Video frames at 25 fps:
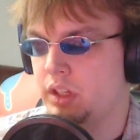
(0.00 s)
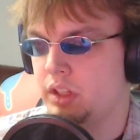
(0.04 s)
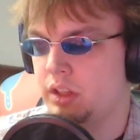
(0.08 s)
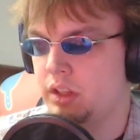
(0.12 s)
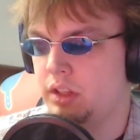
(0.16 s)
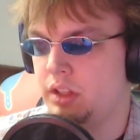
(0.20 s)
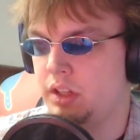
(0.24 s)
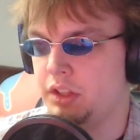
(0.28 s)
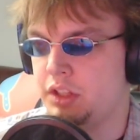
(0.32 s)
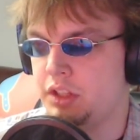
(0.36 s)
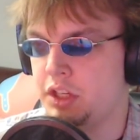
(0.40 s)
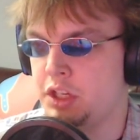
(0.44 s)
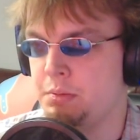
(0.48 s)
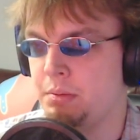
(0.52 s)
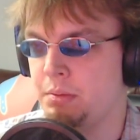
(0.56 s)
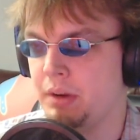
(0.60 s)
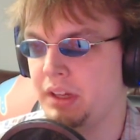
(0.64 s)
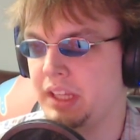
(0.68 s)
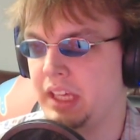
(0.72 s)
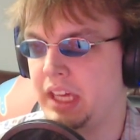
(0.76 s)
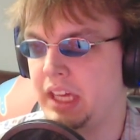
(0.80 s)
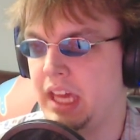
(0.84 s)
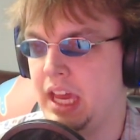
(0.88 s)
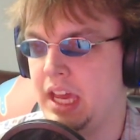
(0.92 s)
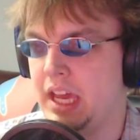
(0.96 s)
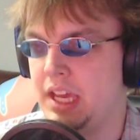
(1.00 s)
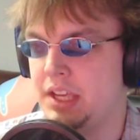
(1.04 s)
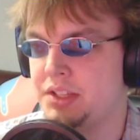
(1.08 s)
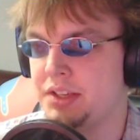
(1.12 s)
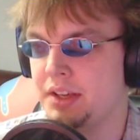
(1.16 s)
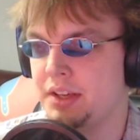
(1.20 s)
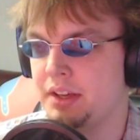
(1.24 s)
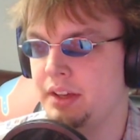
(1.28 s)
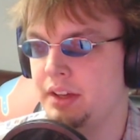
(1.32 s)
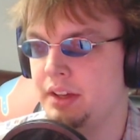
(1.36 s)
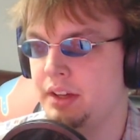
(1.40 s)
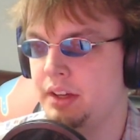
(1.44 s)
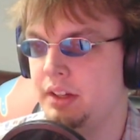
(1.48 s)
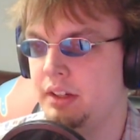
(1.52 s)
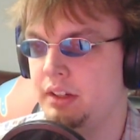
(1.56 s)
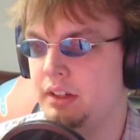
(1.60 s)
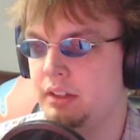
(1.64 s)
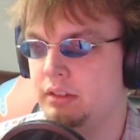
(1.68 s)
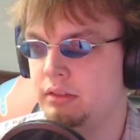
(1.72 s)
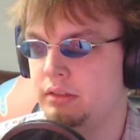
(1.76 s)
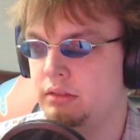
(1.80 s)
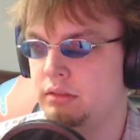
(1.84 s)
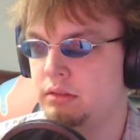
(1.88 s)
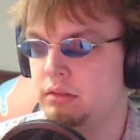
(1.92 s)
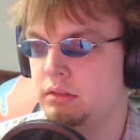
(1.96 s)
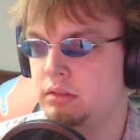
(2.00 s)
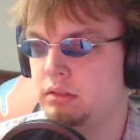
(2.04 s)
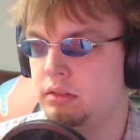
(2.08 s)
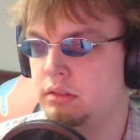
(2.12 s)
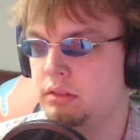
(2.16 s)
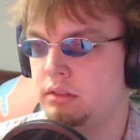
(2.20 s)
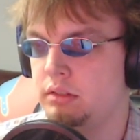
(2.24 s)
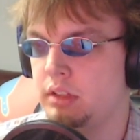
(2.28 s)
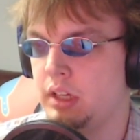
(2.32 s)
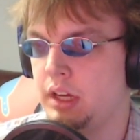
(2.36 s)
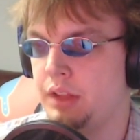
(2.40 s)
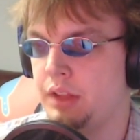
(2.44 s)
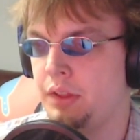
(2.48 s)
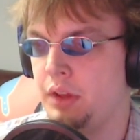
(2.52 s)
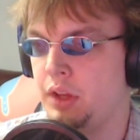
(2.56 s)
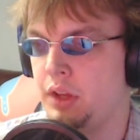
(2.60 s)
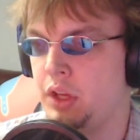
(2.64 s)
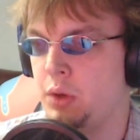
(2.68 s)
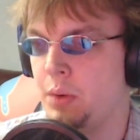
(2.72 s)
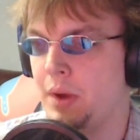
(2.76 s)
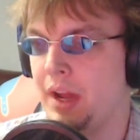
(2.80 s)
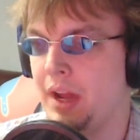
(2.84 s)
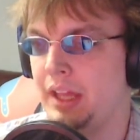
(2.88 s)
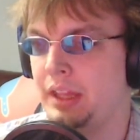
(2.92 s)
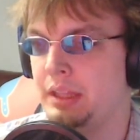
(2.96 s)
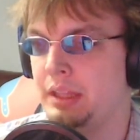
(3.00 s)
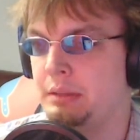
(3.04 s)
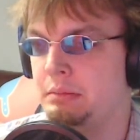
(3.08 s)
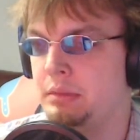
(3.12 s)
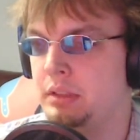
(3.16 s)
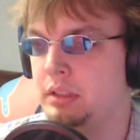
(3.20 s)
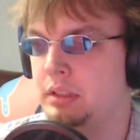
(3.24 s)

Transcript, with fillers: Did you bring the keys? I thought you had them.